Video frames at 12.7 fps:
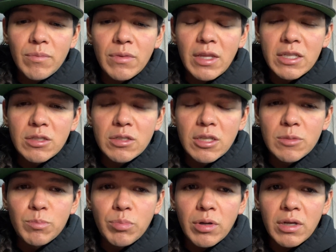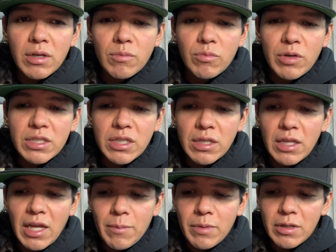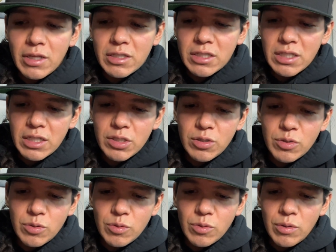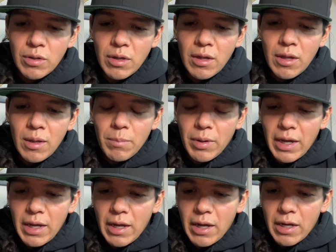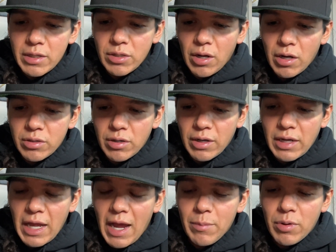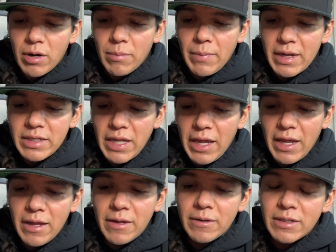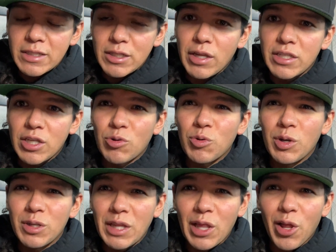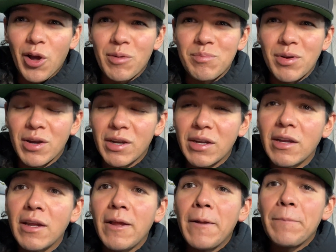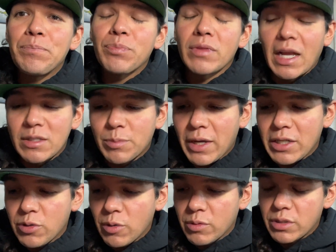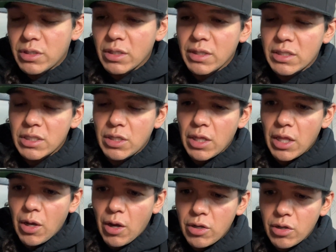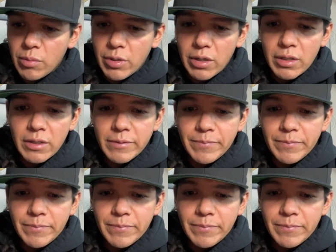this book recently I've been listening to by Dr. Gabor Mate. It's a really long book, That's why I chose to listen to the audiobook.